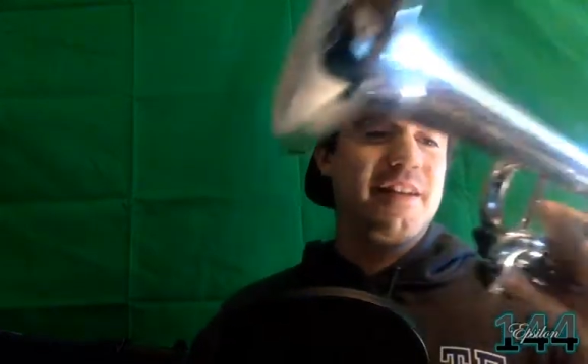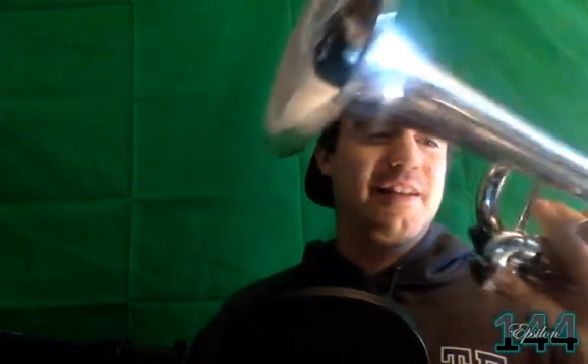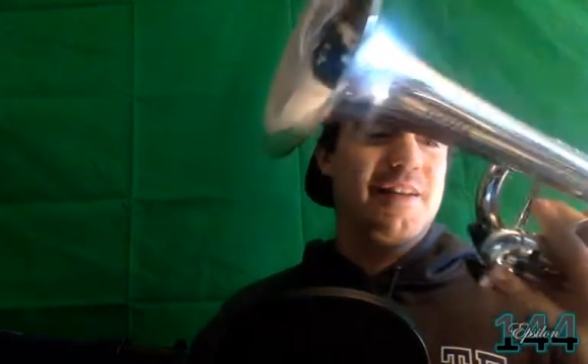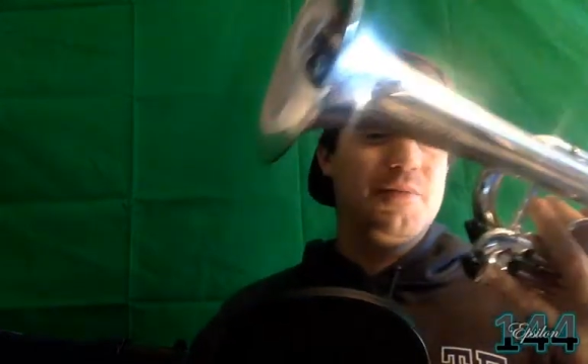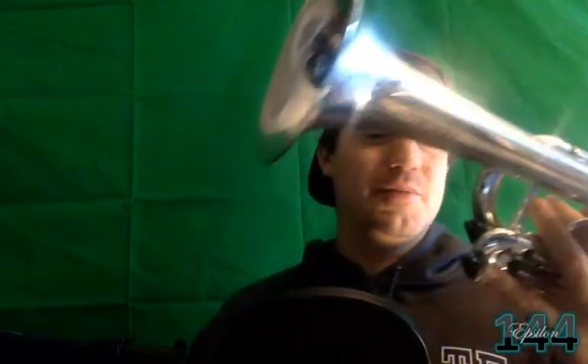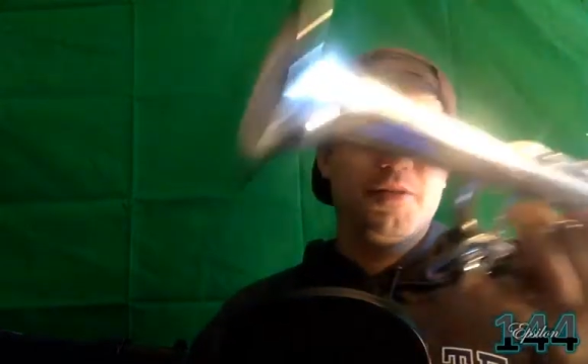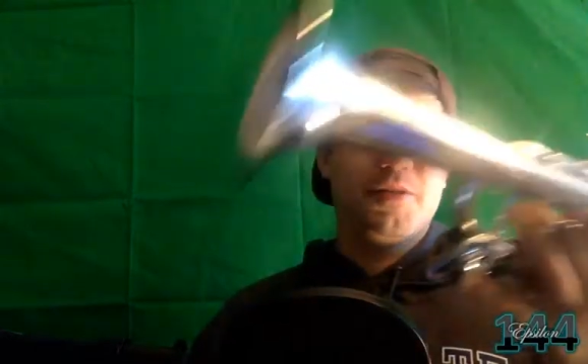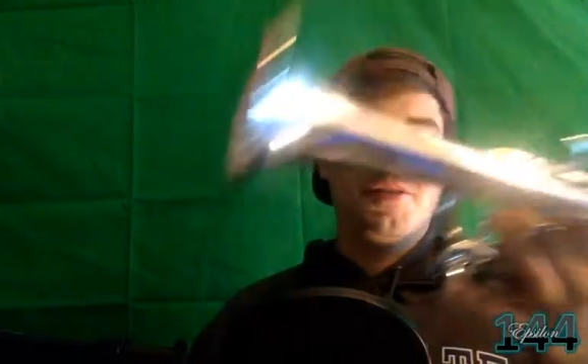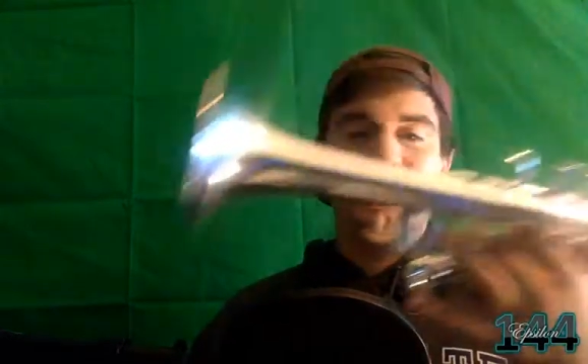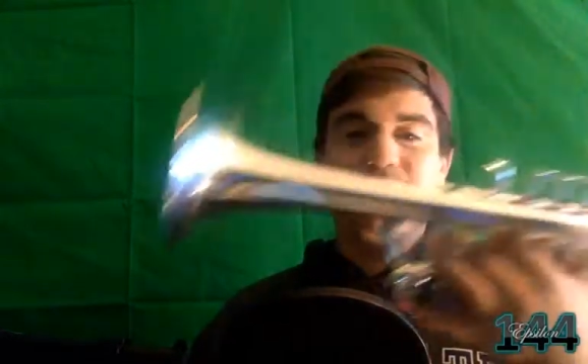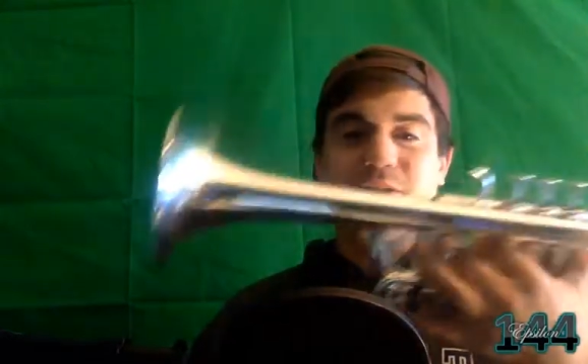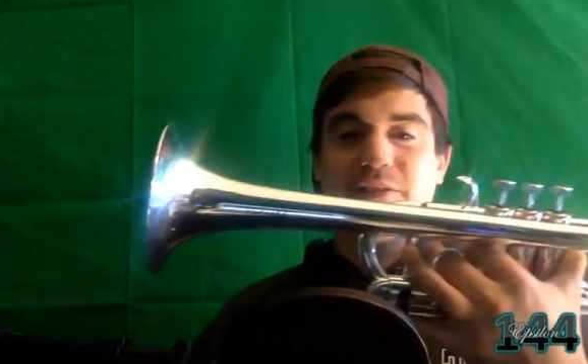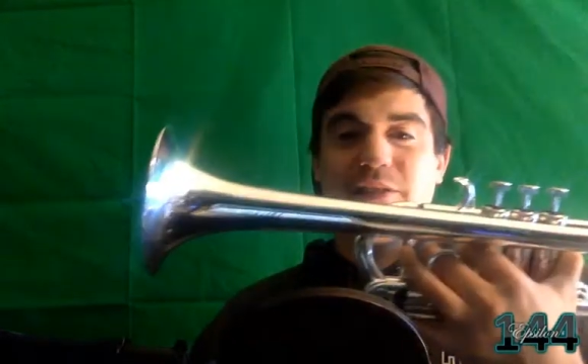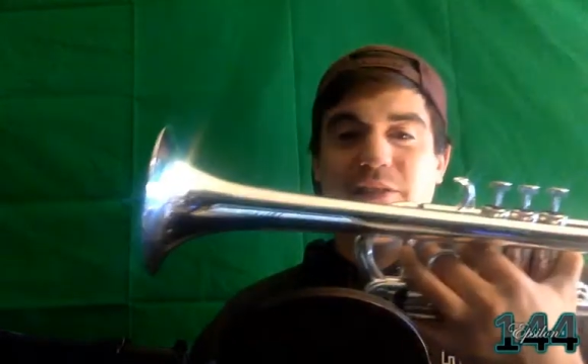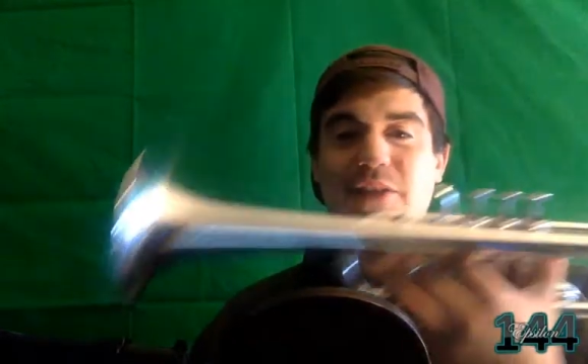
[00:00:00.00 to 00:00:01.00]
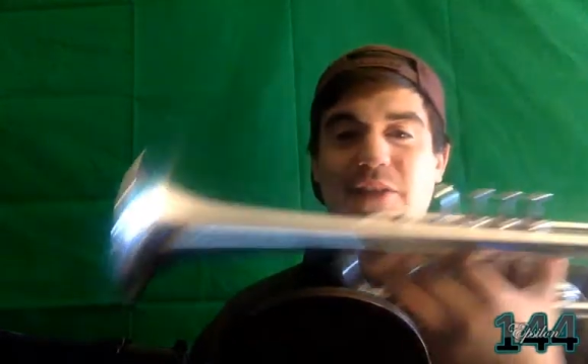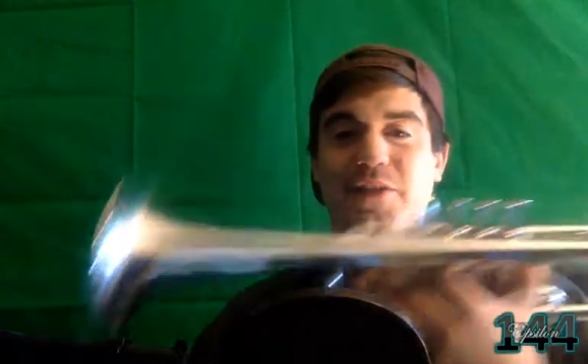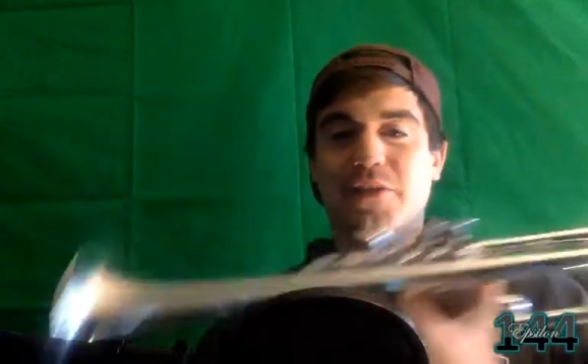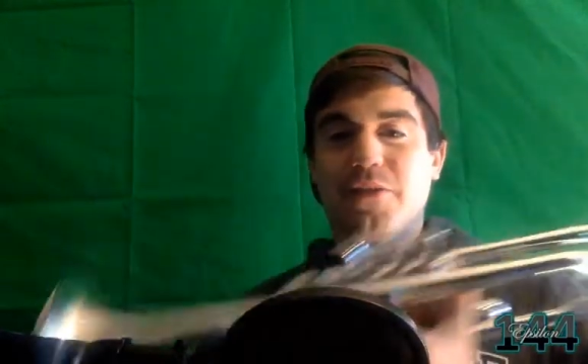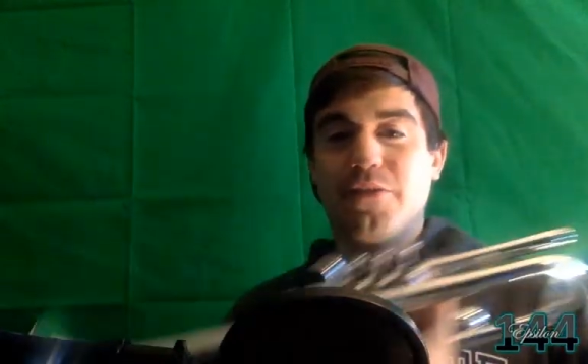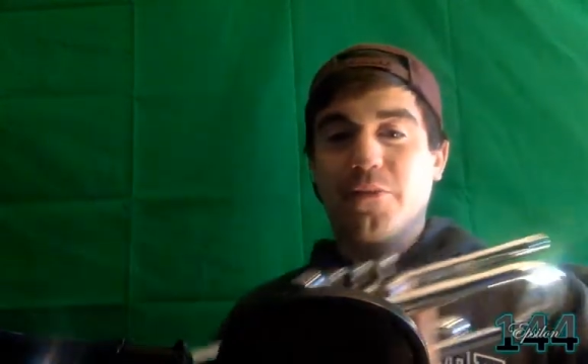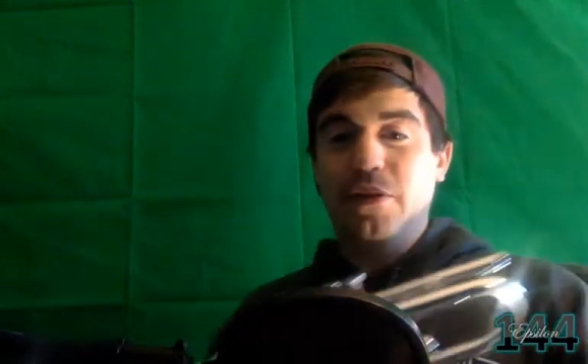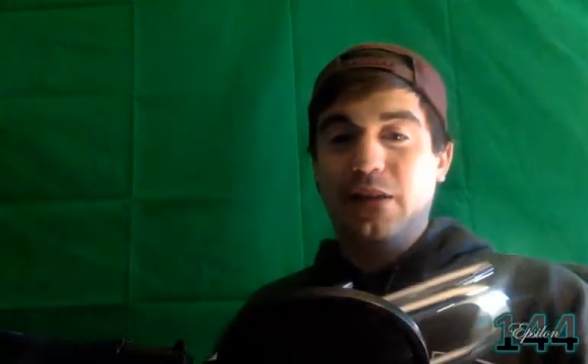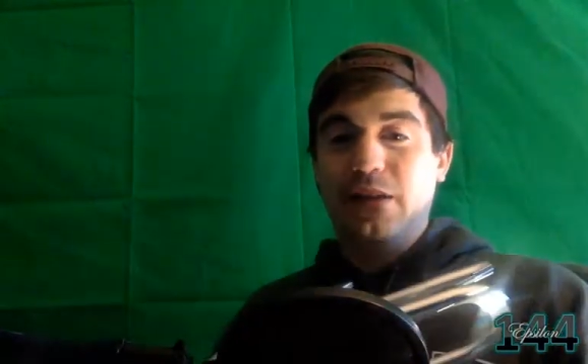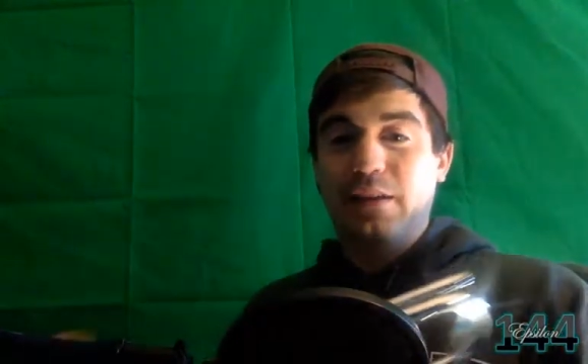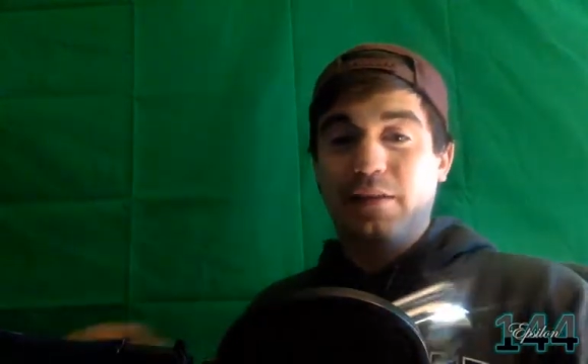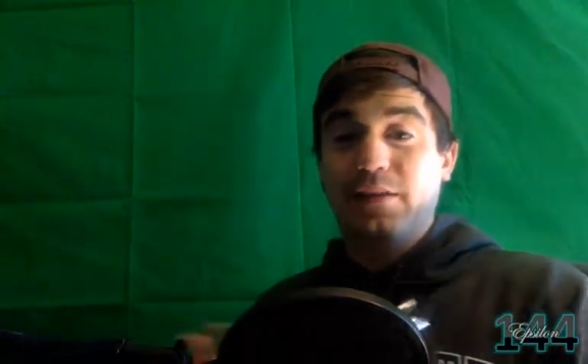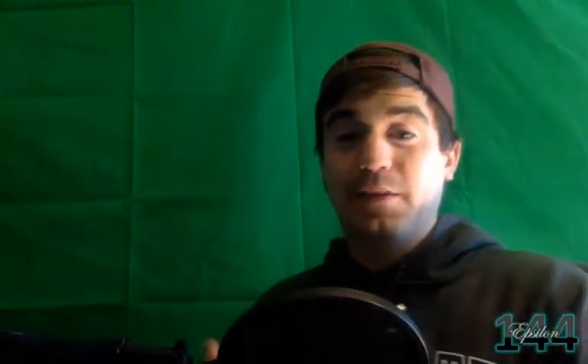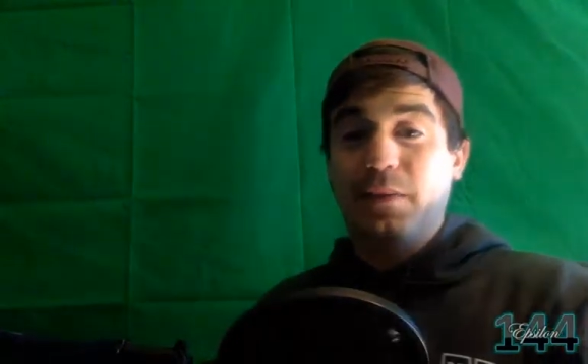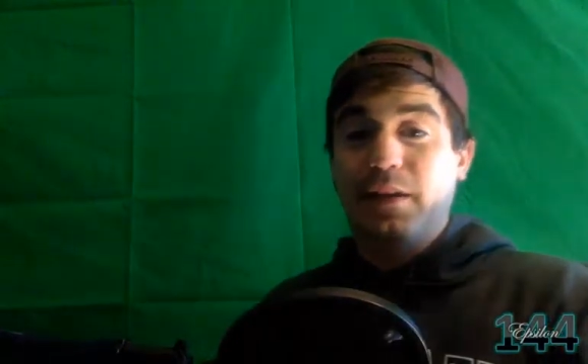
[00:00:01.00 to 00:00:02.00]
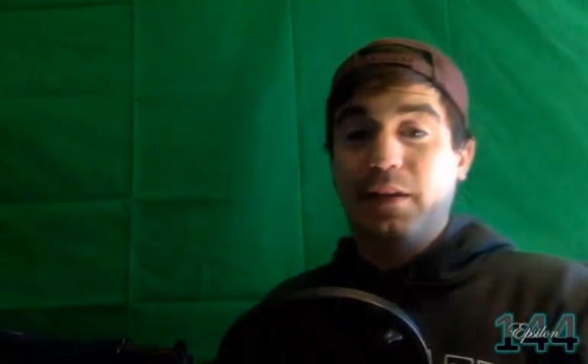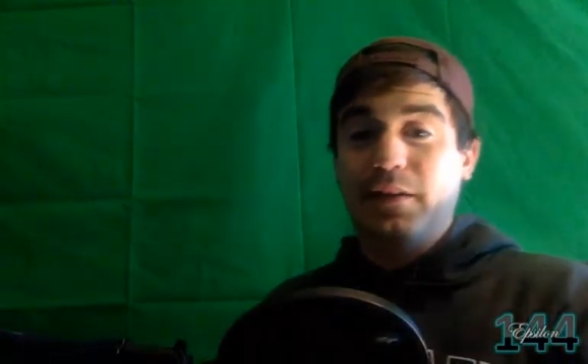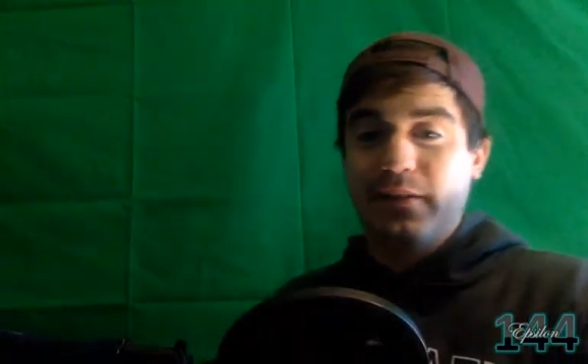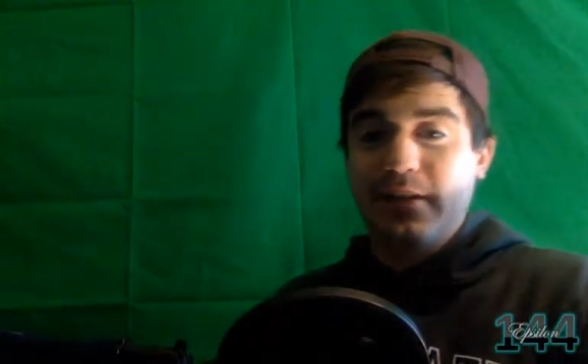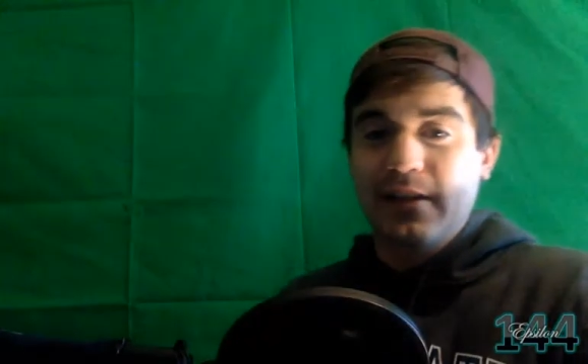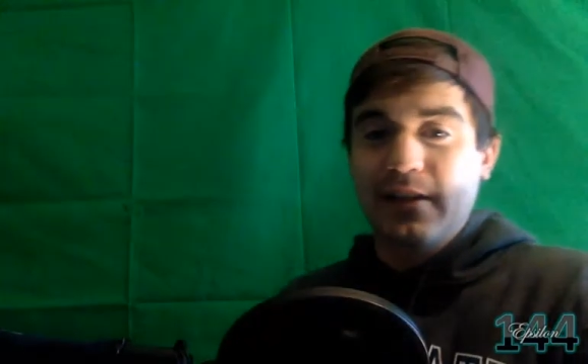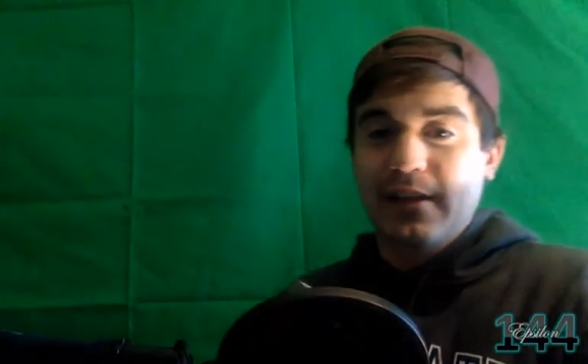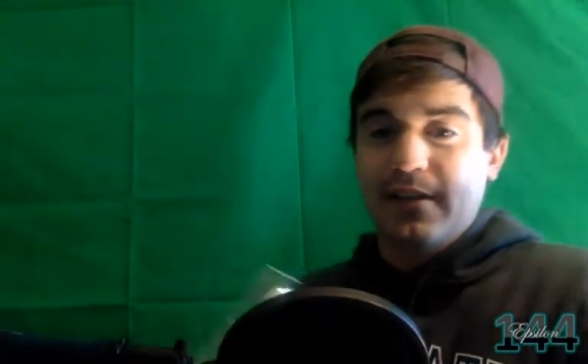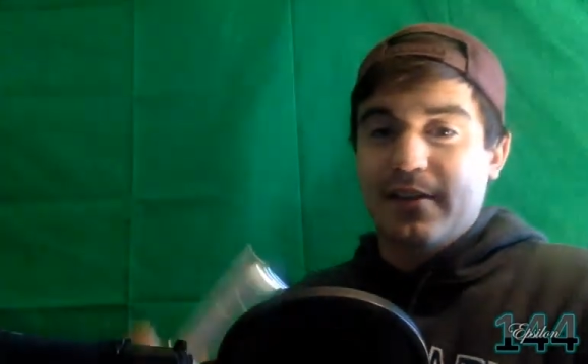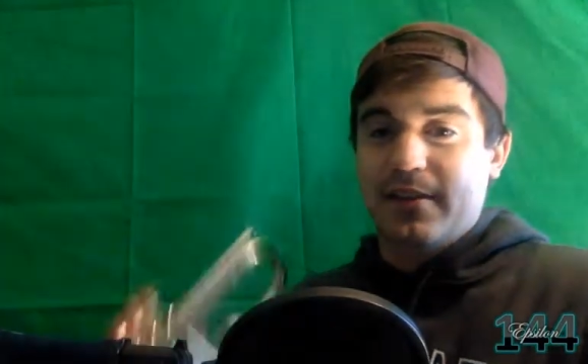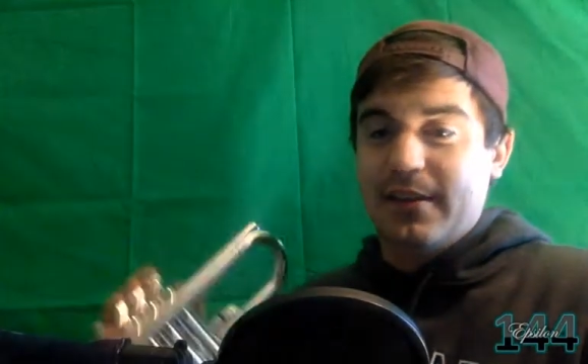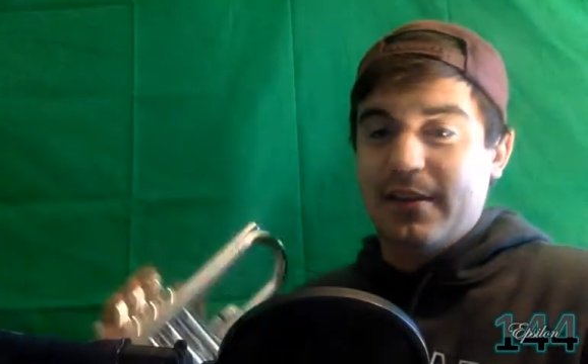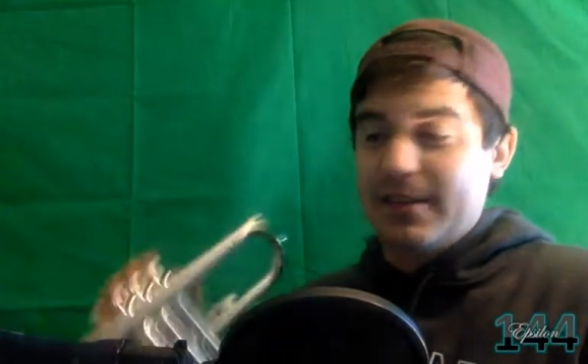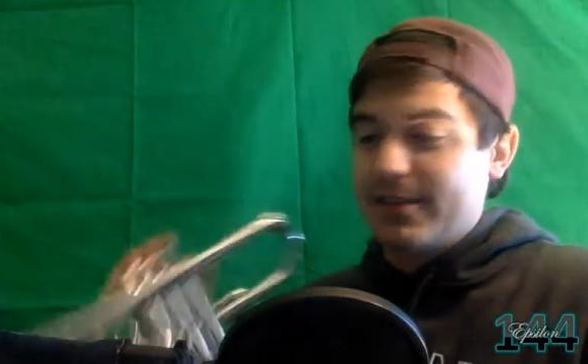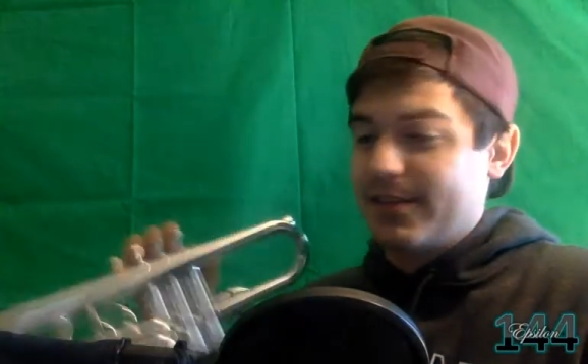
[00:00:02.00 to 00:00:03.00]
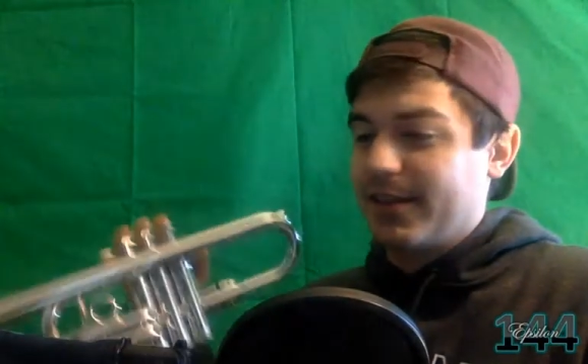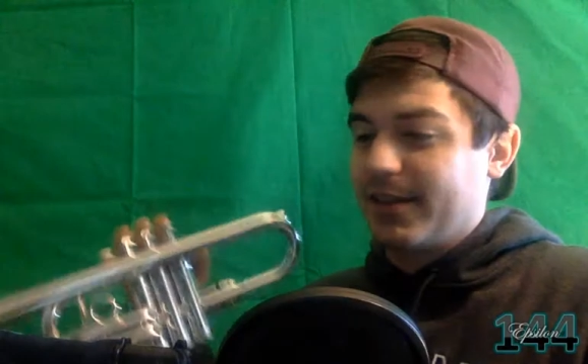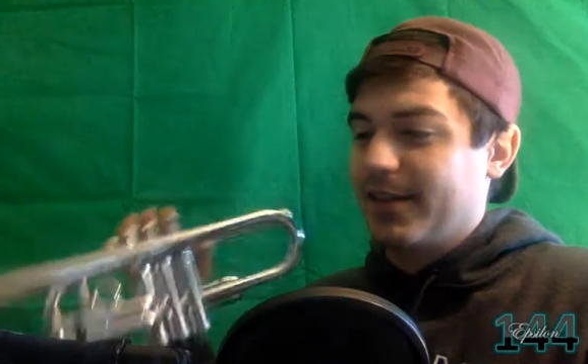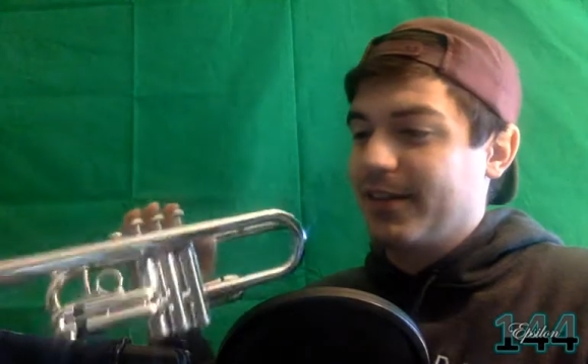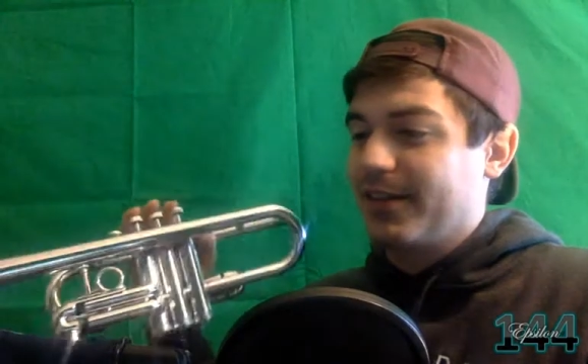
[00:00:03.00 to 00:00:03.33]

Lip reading: and I'm just gonna tell you what I think about this